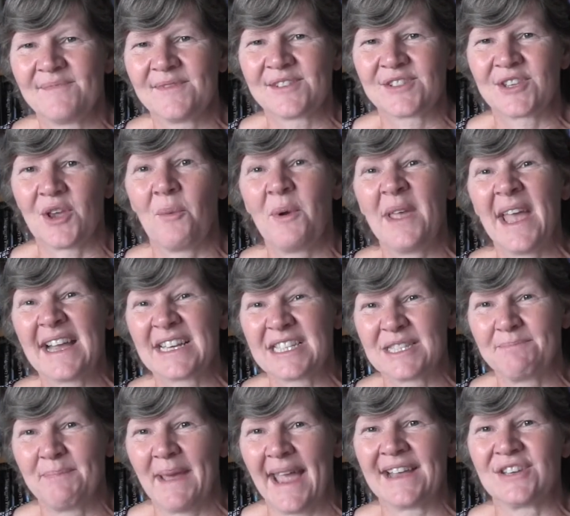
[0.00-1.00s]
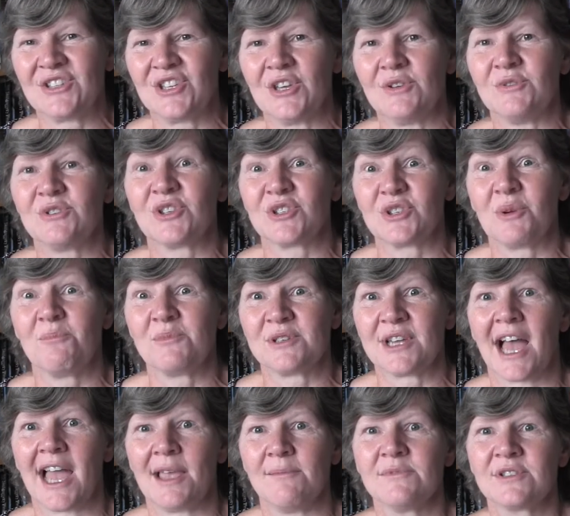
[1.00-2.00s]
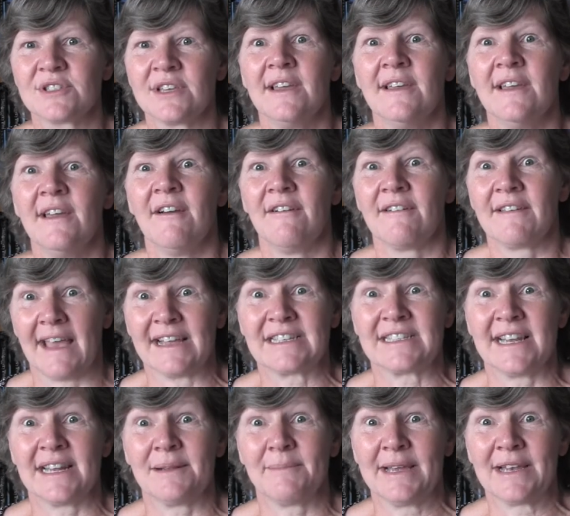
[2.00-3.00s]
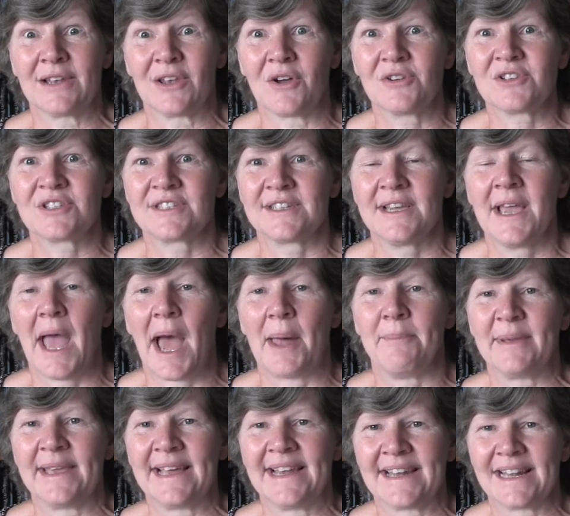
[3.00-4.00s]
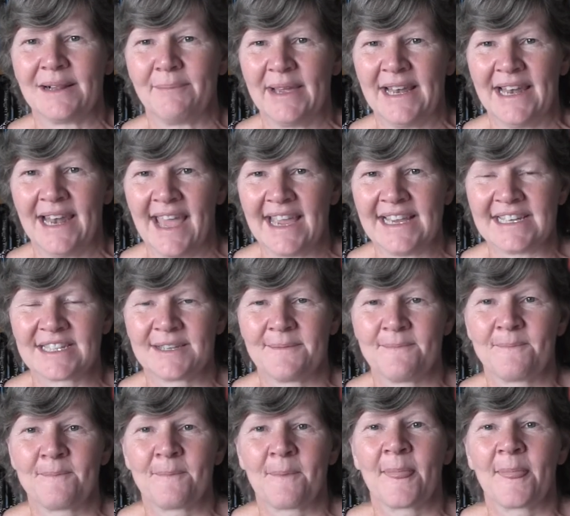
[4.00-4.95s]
So we expect you to sometimes get a little bit lost and be a little bit late,